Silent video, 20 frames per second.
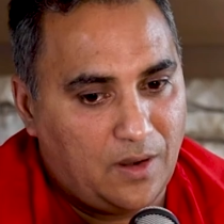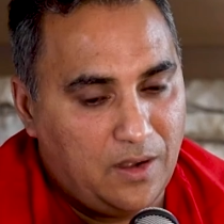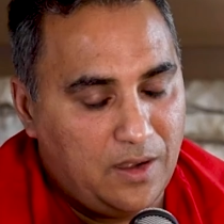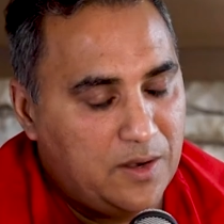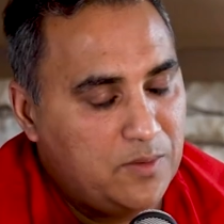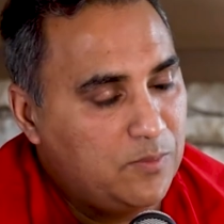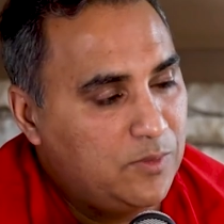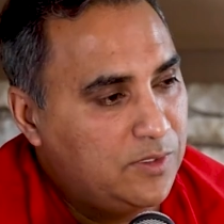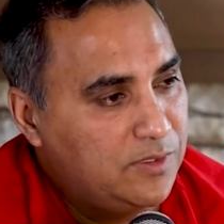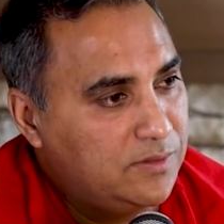All
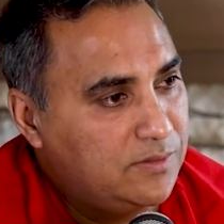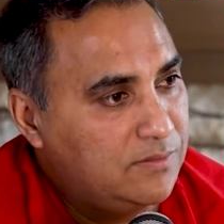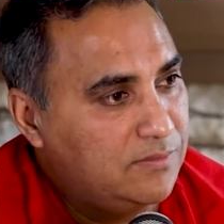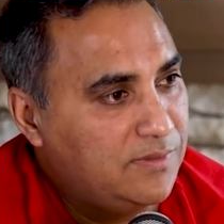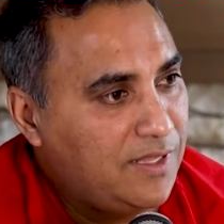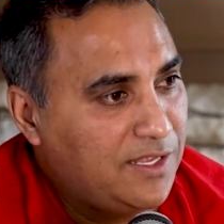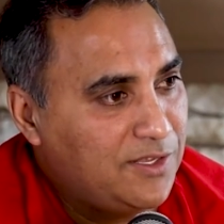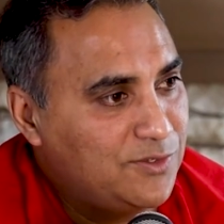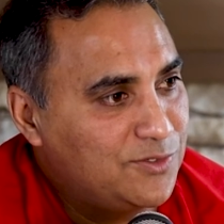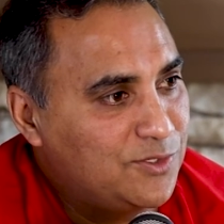right. Well,
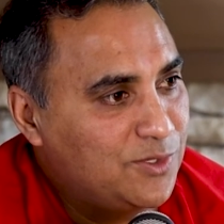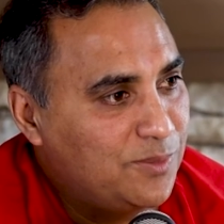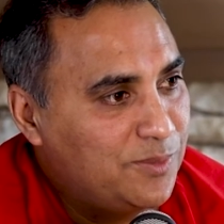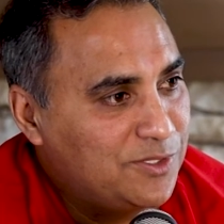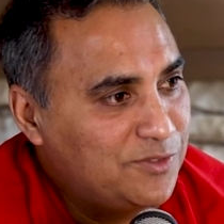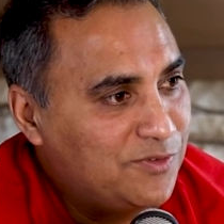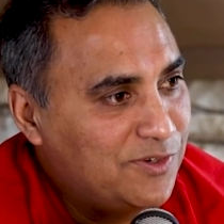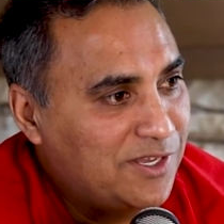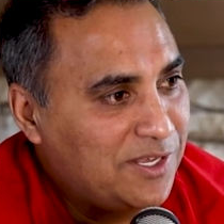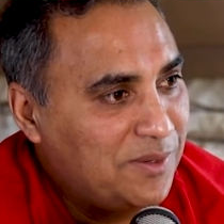thank you so
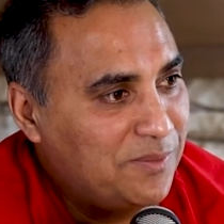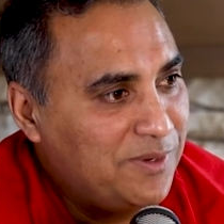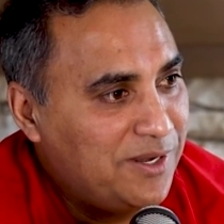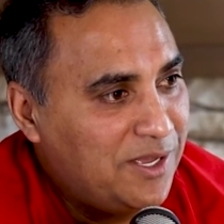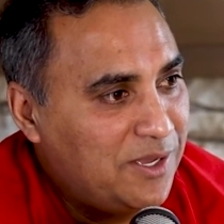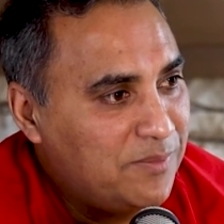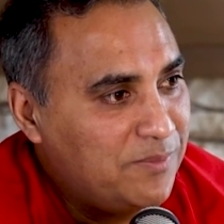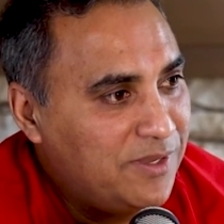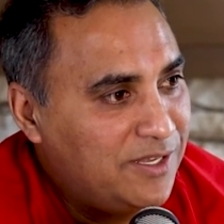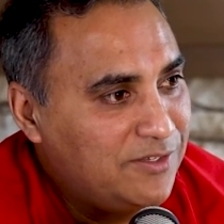much for coming
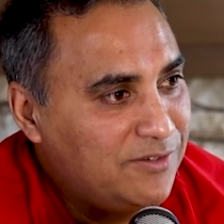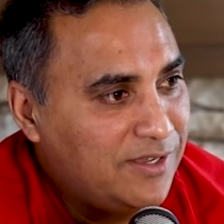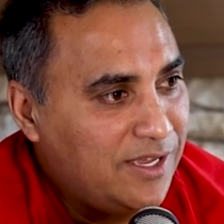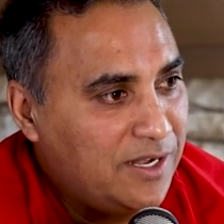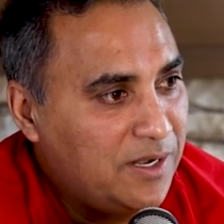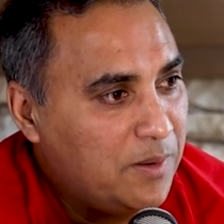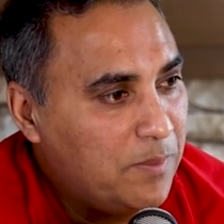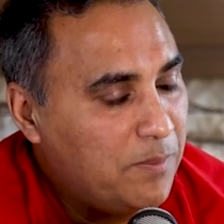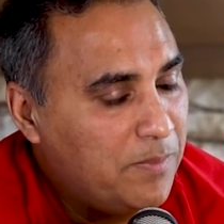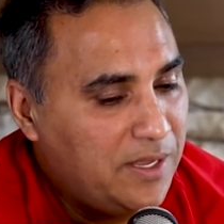out, man. You
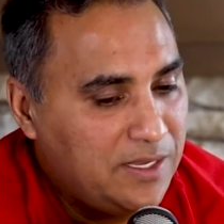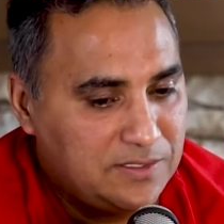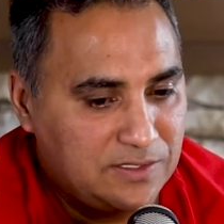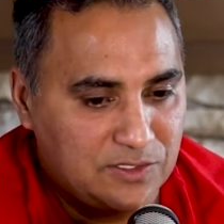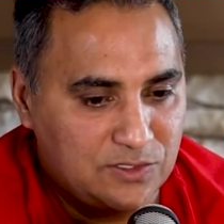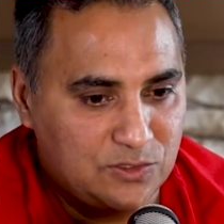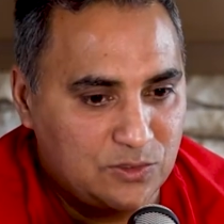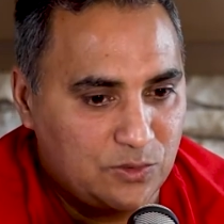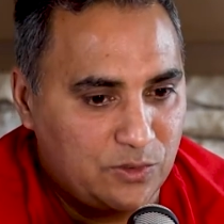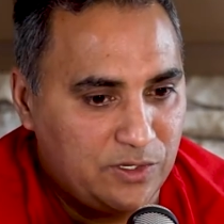got an
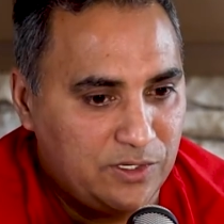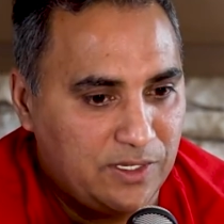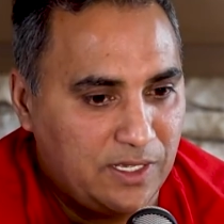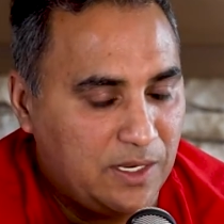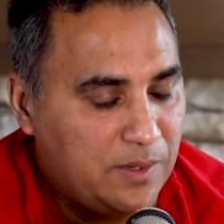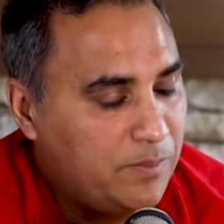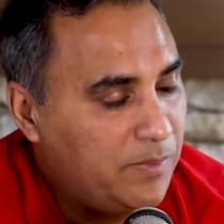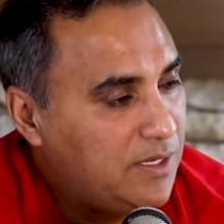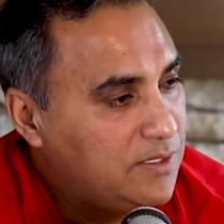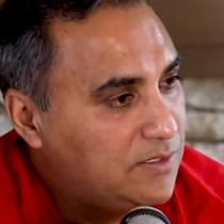amazing story. You
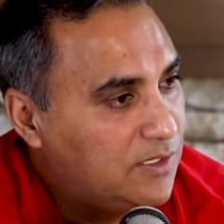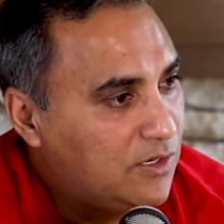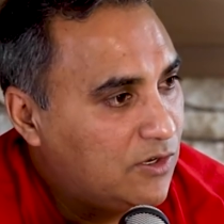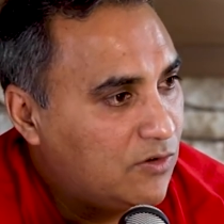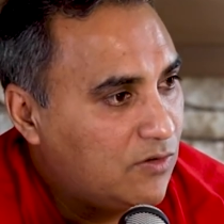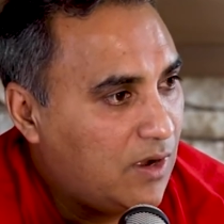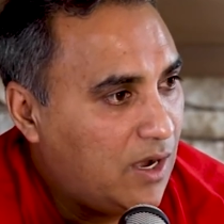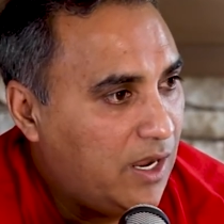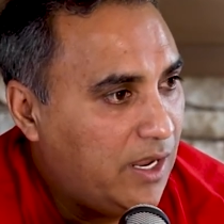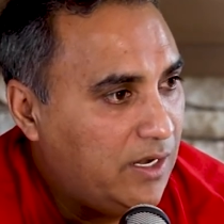got amazing
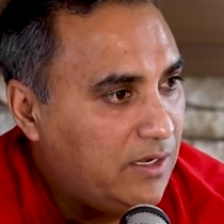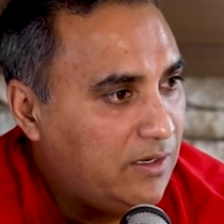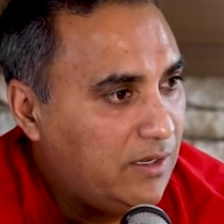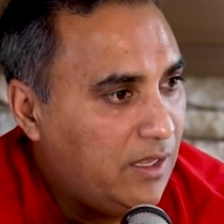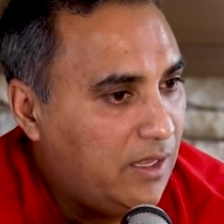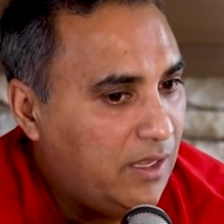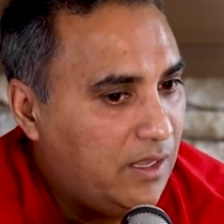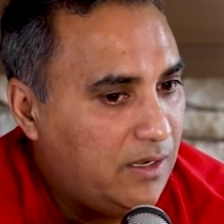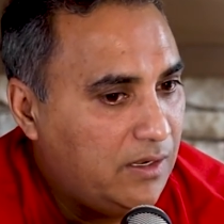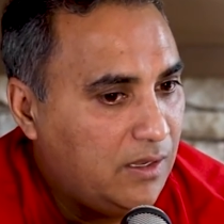grind.
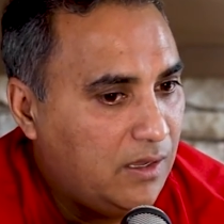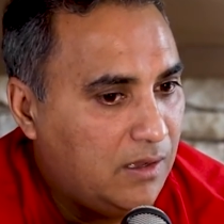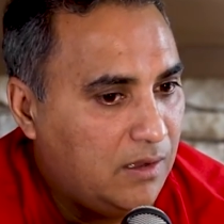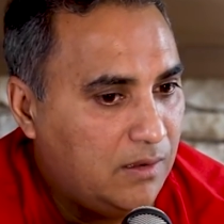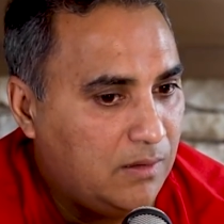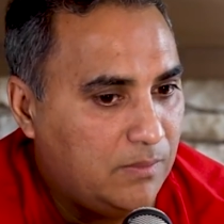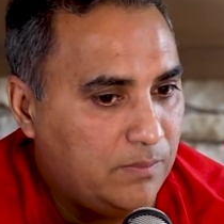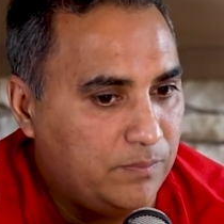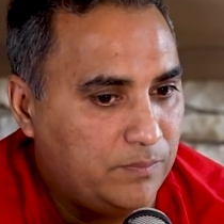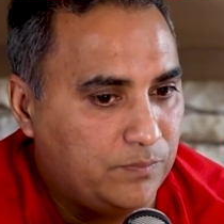
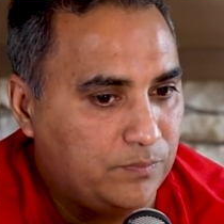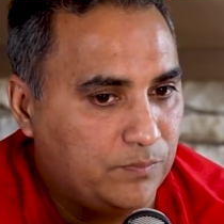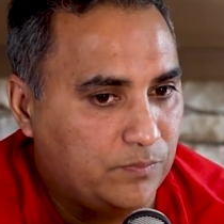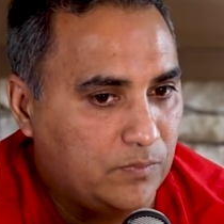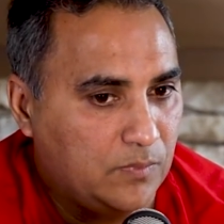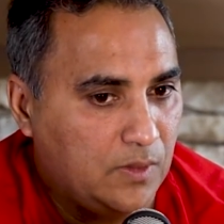And